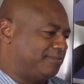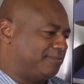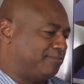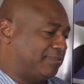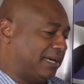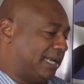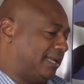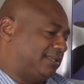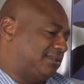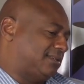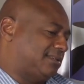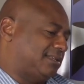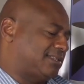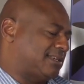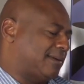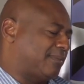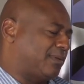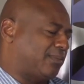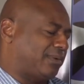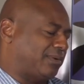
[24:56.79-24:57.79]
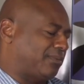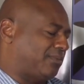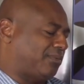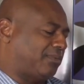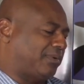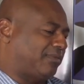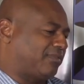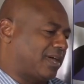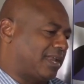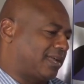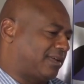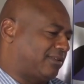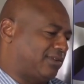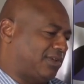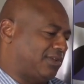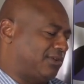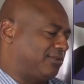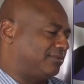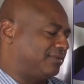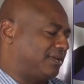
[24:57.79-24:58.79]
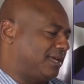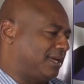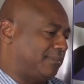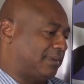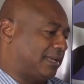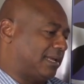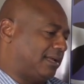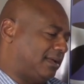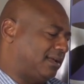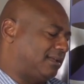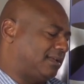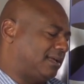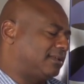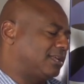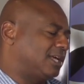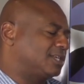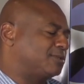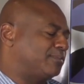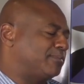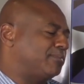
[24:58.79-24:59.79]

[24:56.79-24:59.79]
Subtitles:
But it's something we've got to continue. But it does